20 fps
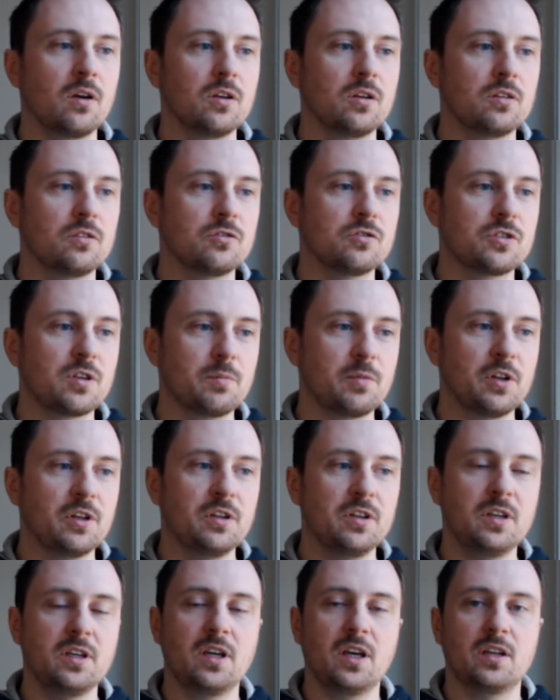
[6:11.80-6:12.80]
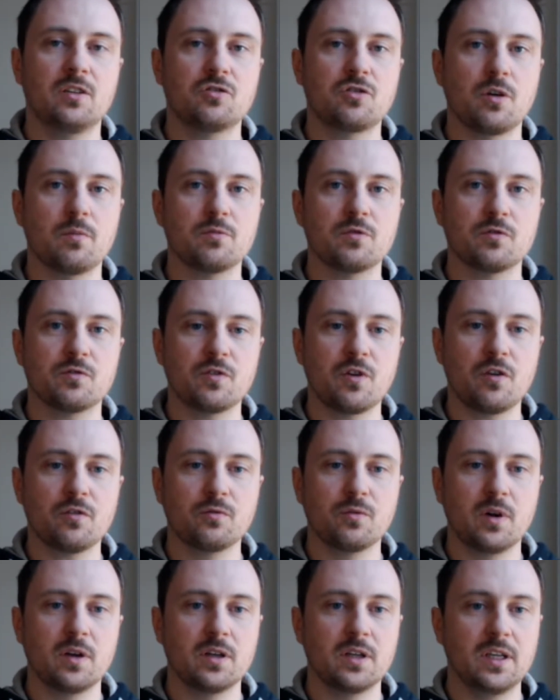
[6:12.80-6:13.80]
Similarly, in terms of
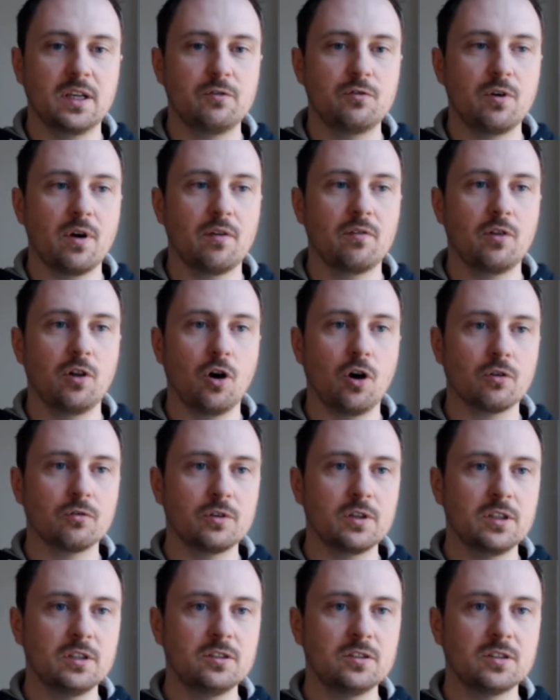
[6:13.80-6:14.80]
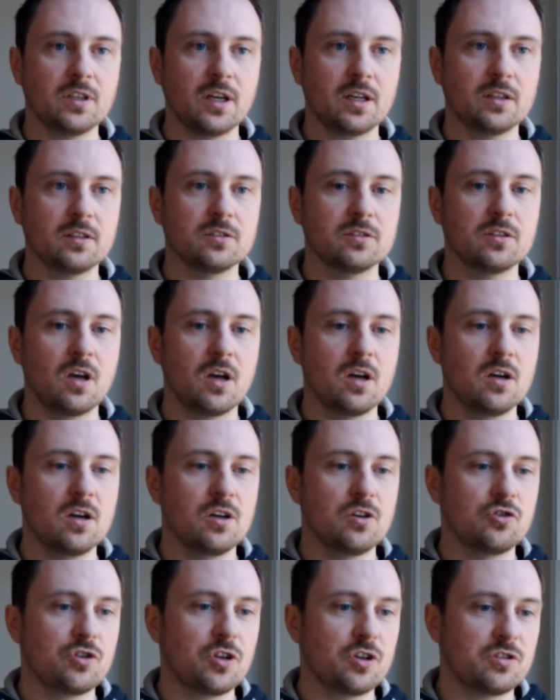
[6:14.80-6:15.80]
software, if you have long release cycles,
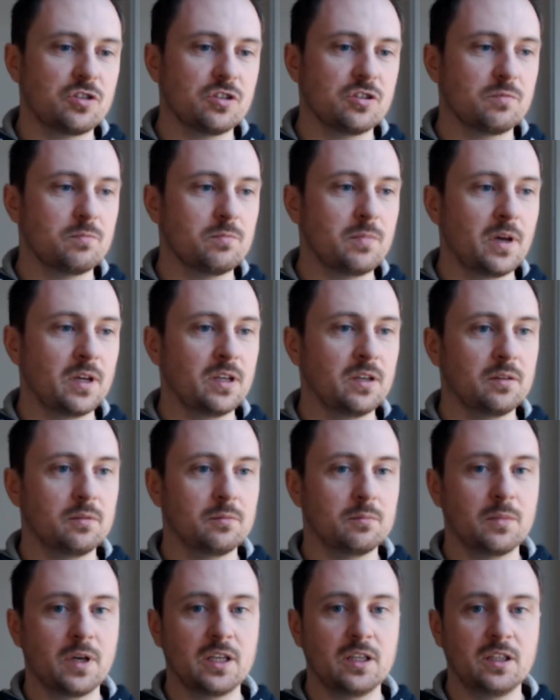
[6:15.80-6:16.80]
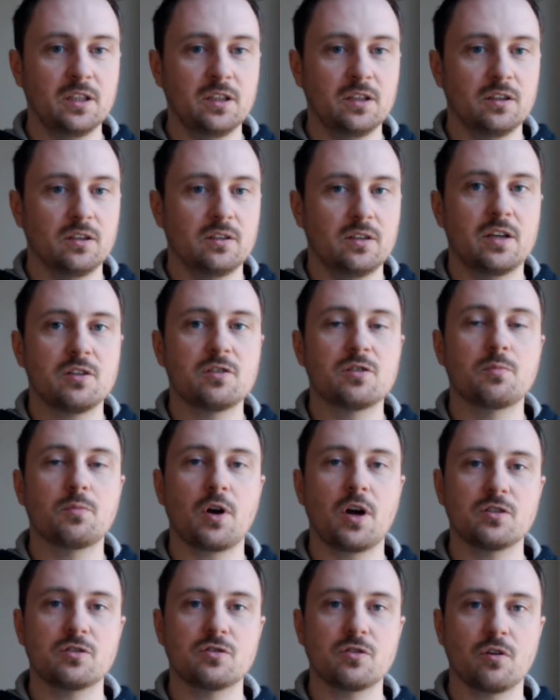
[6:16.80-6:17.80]
such as many
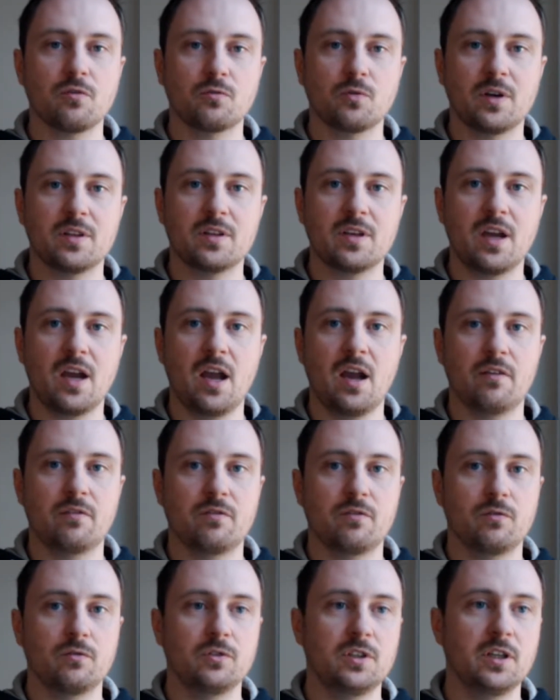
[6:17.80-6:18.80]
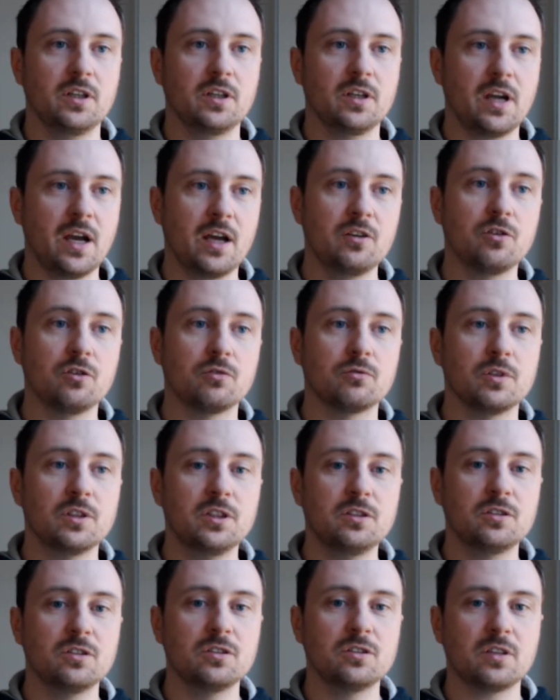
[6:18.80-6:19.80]
enterprise software, they have annual
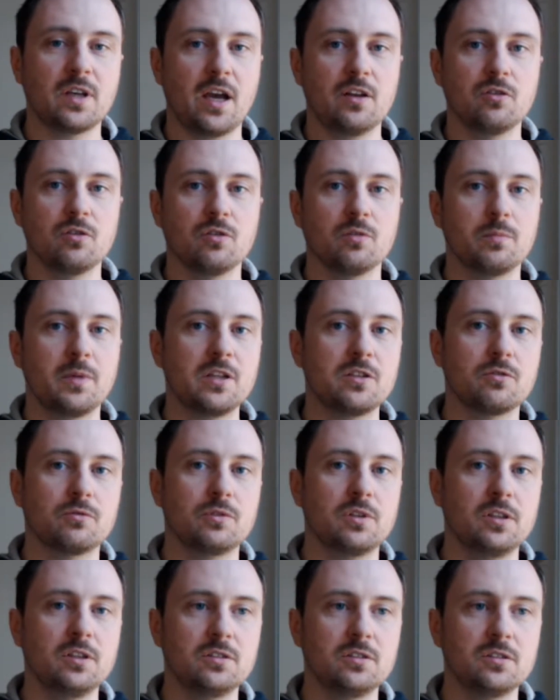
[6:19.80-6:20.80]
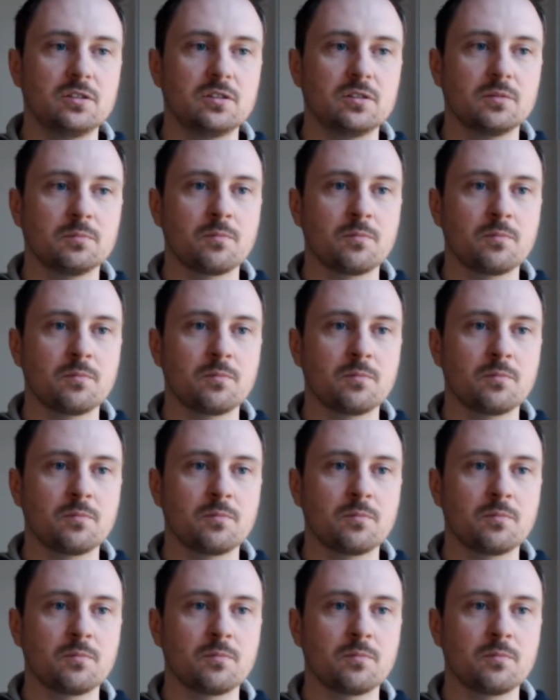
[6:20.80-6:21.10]
releases, annual major releases.